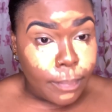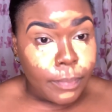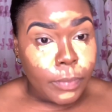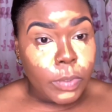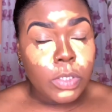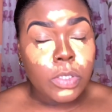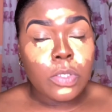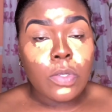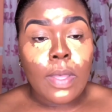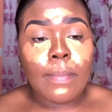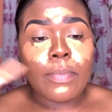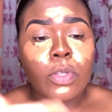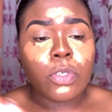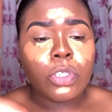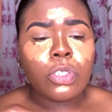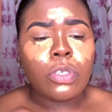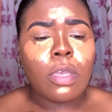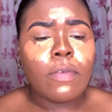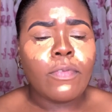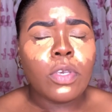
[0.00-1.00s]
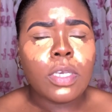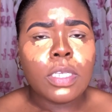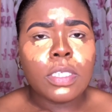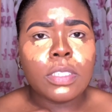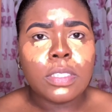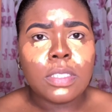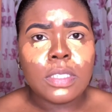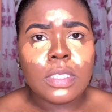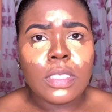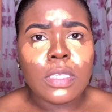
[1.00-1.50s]
So I'm not sure if you can
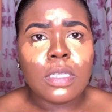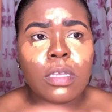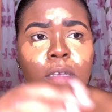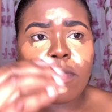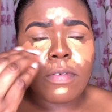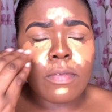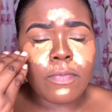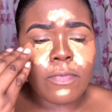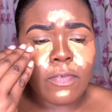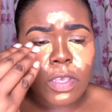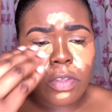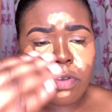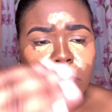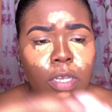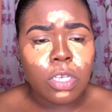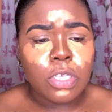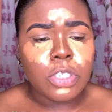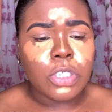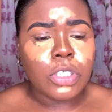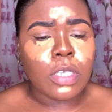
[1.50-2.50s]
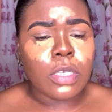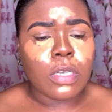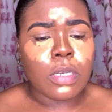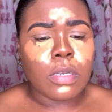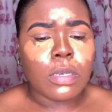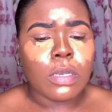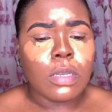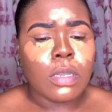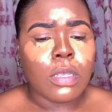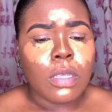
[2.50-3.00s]
see the
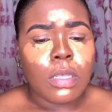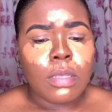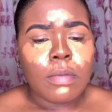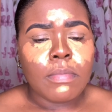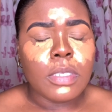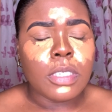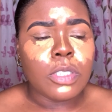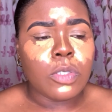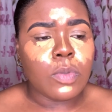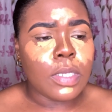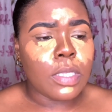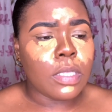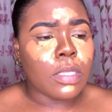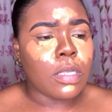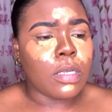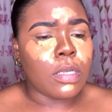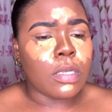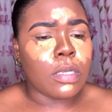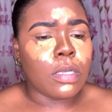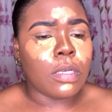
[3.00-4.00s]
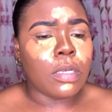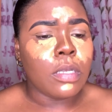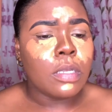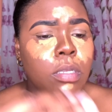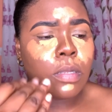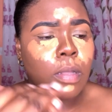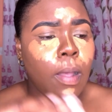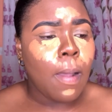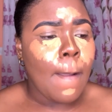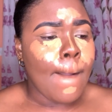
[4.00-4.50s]
variation between
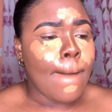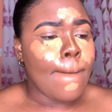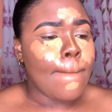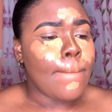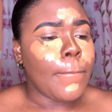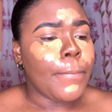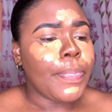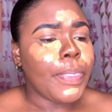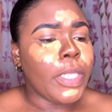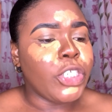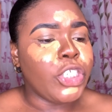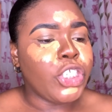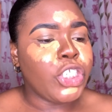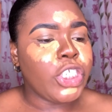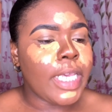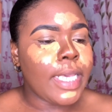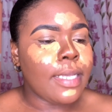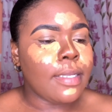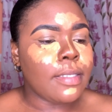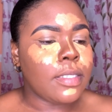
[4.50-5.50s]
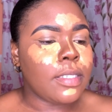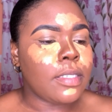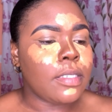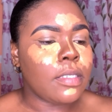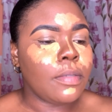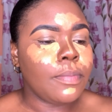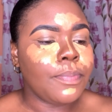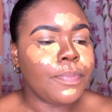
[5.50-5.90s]
the shades. And